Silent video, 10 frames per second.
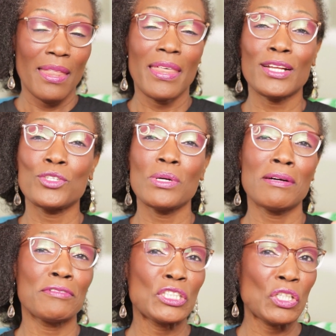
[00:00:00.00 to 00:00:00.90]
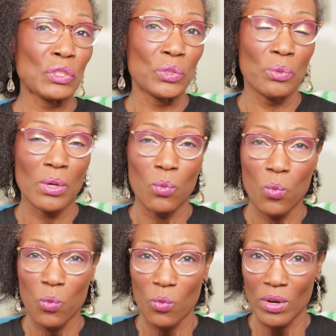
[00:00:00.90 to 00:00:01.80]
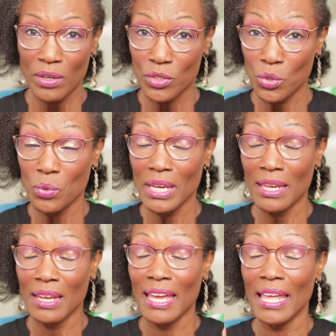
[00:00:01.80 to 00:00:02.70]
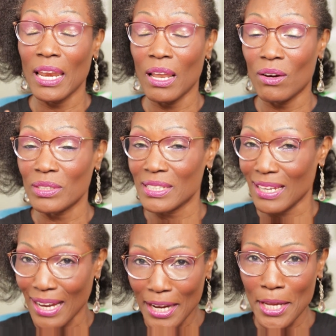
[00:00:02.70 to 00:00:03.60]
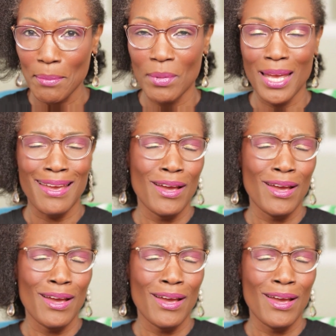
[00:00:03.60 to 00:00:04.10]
that you haven't talked to in a long time,